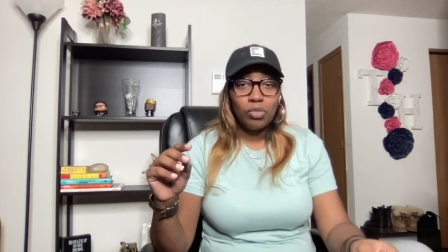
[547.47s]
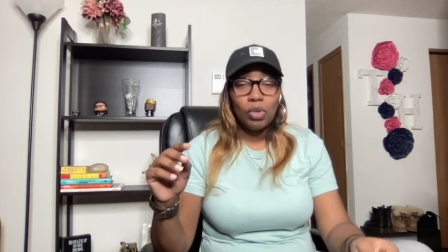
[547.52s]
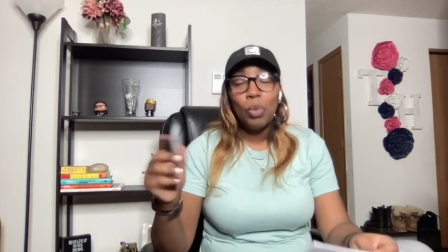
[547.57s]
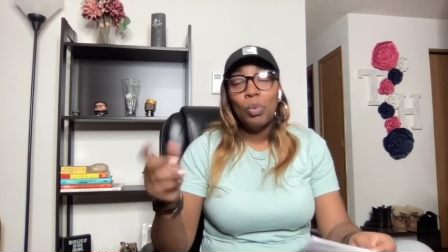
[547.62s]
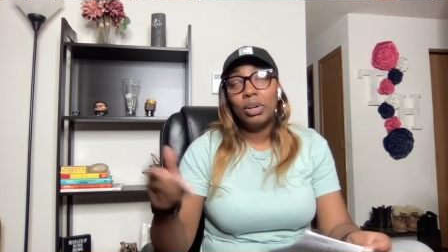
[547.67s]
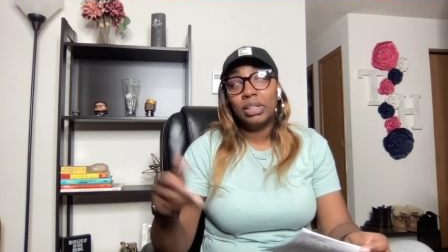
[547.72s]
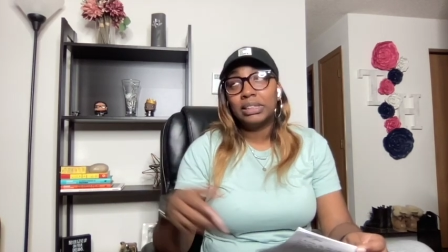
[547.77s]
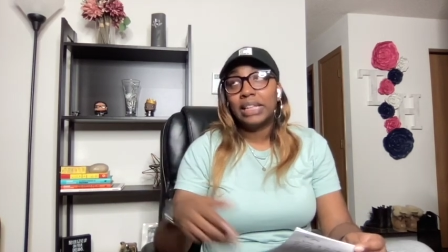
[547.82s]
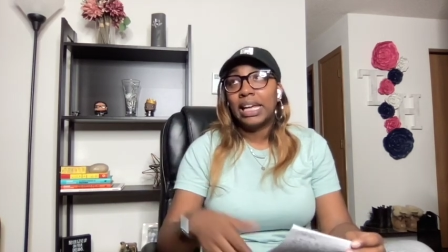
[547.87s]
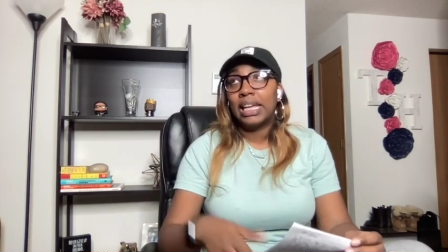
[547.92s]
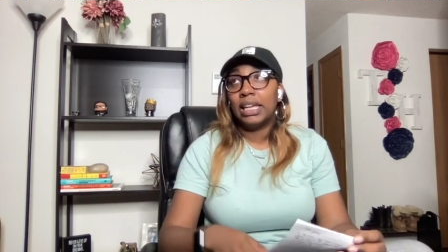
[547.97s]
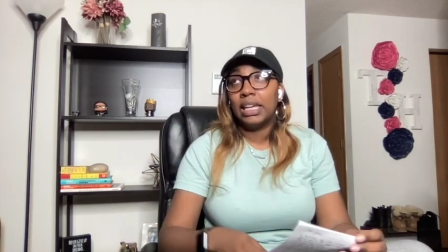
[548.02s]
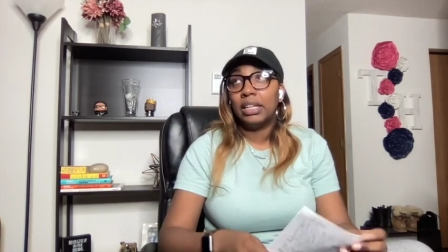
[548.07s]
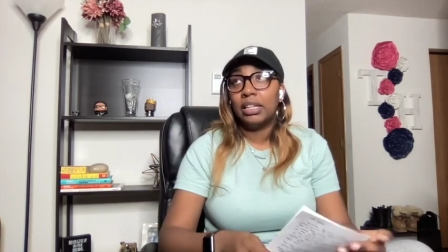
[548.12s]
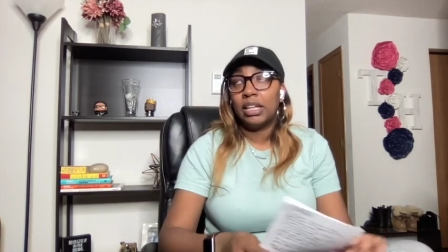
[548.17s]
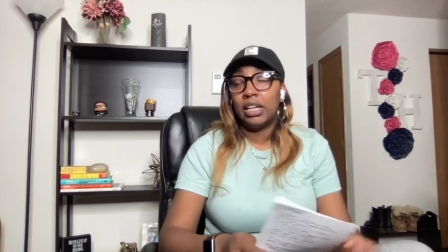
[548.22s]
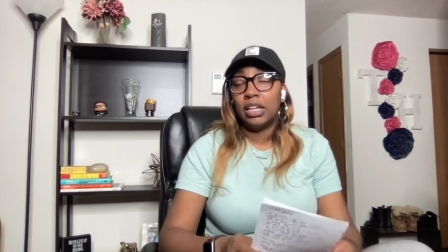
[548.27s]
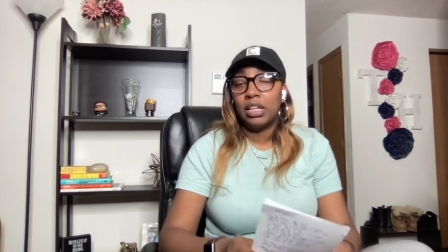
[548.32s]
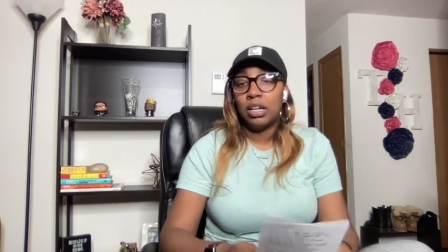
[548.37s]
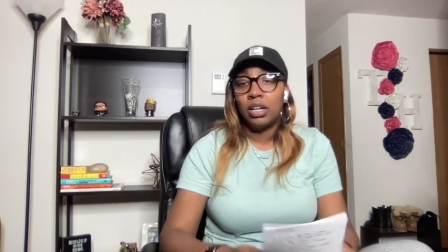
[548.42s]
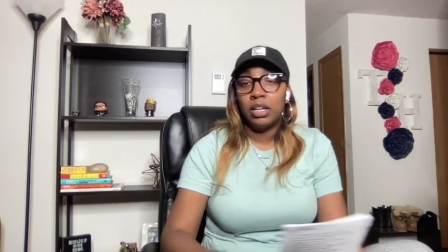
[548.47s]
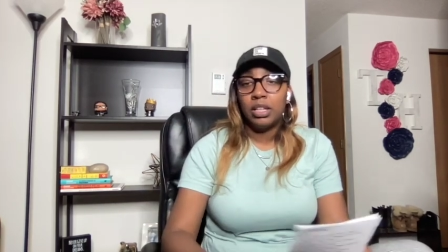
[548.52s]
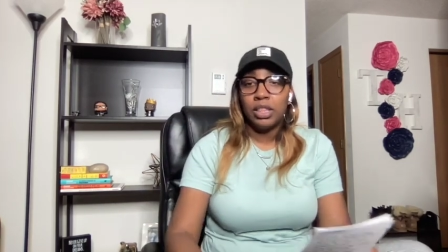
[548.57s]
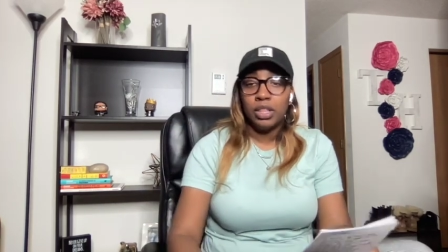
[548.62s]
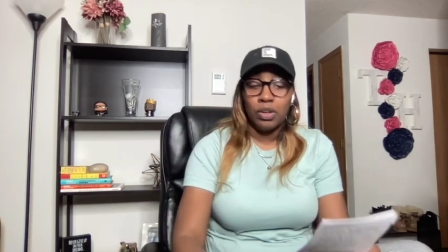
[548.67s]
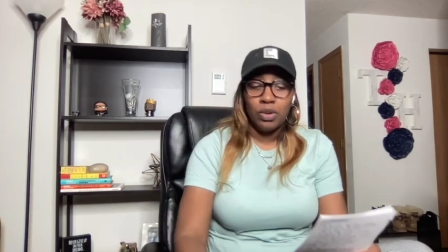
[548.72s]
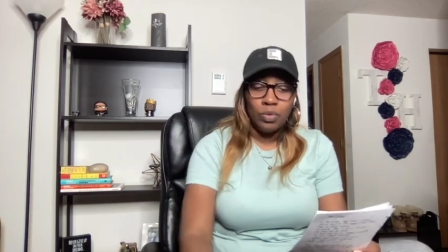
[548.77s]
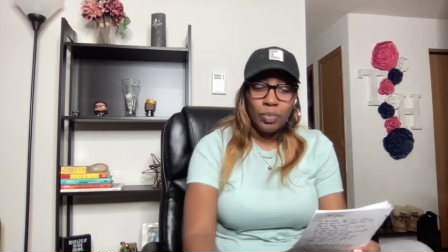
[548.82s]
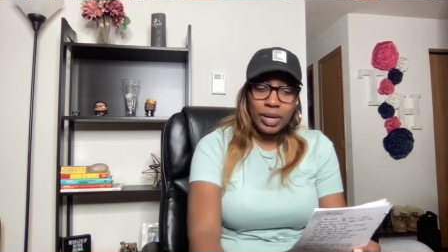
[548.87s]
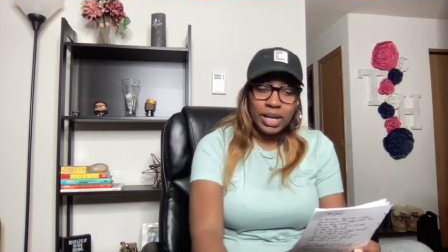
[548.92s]
Well, like he did on
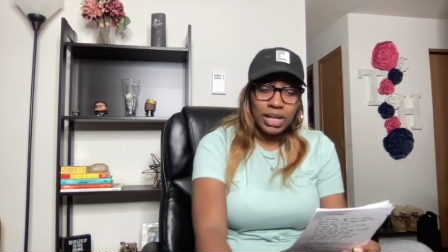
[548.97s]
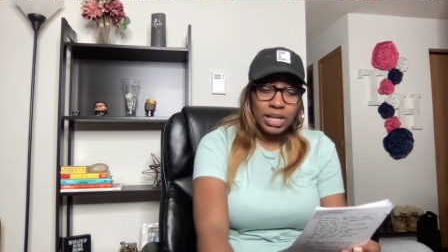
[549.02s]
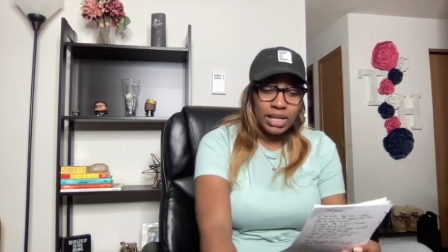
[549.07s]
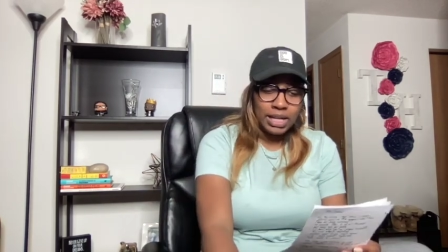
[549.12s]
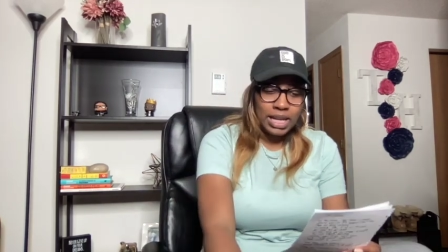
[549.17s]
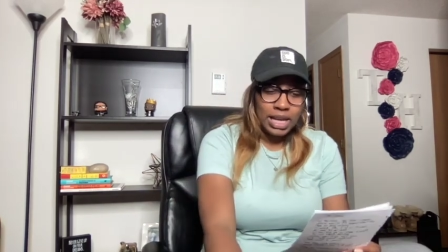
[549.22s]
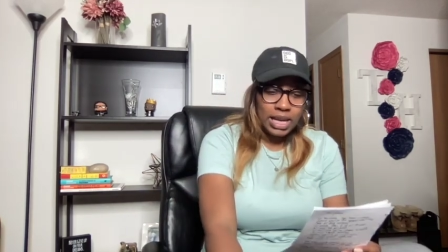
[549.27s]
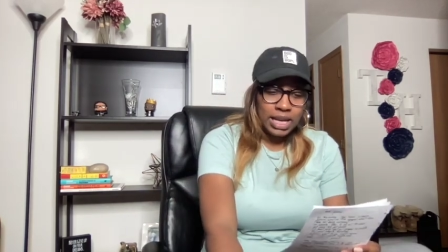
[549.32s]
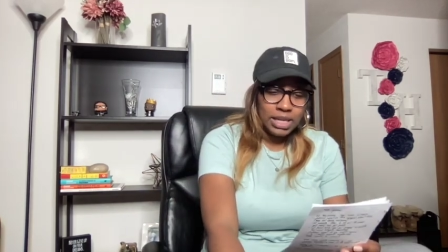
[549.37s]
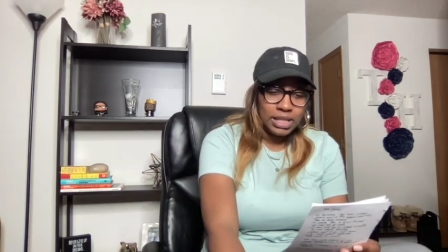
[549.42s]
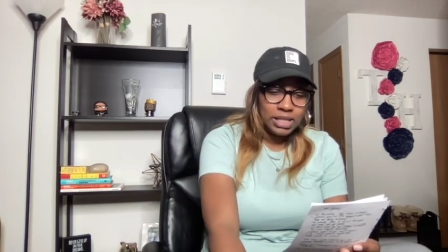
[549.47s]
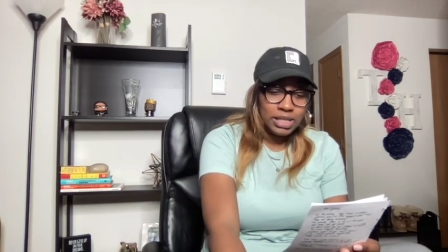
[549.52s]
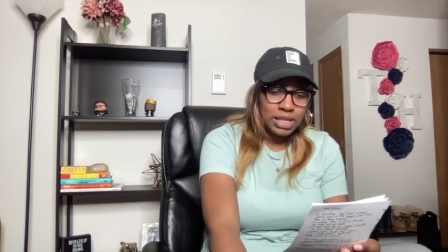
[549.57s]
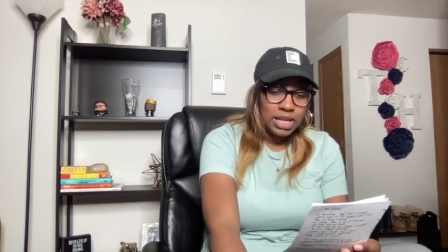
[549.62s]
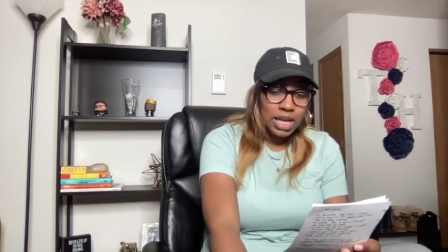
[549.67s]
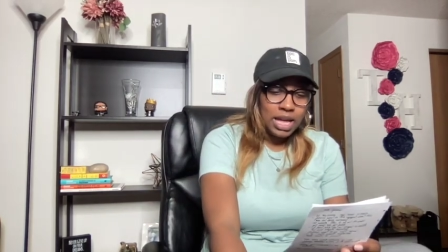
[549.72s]
their wedding night.